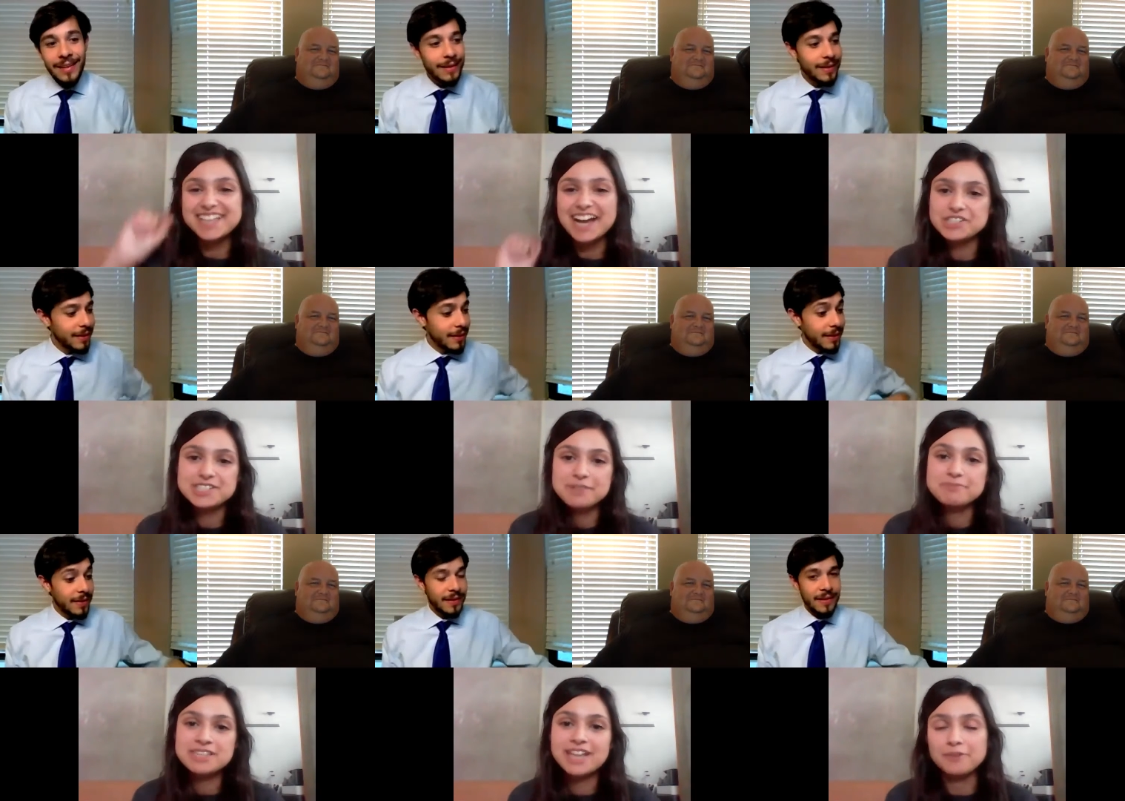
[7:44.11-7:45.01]
Speaker 1: actually
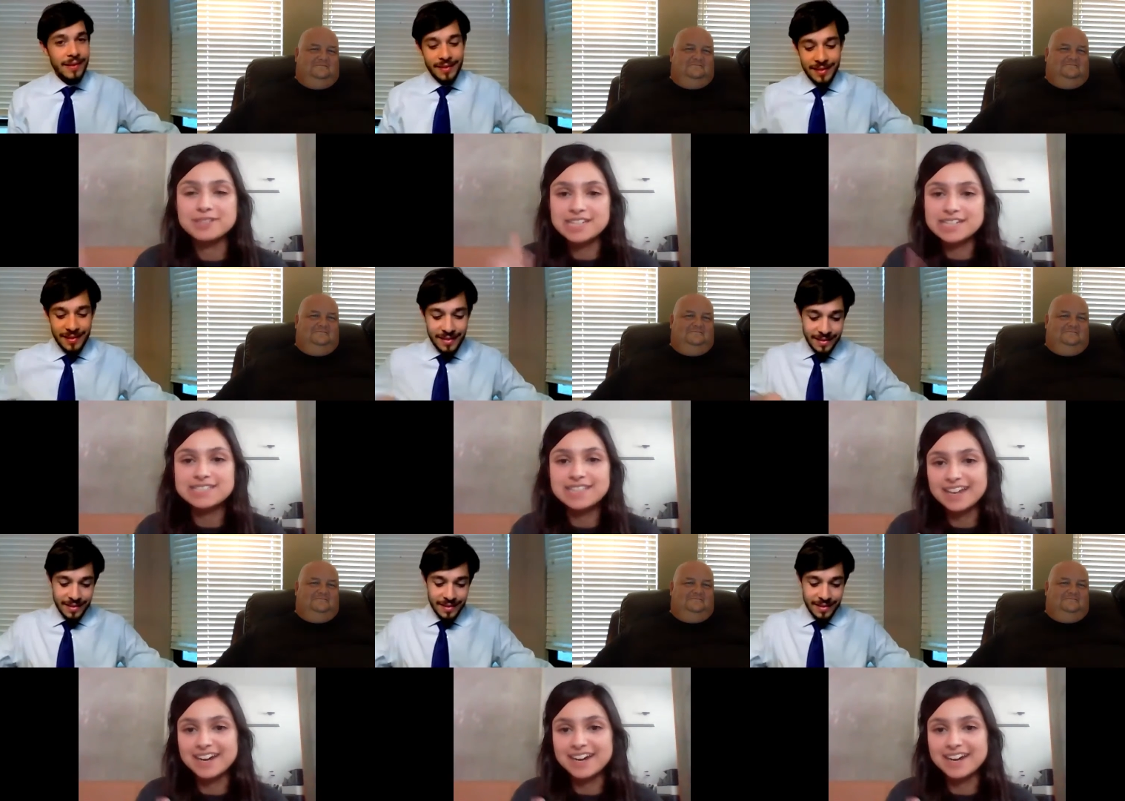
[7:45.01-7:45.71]
something that i was gonna say that i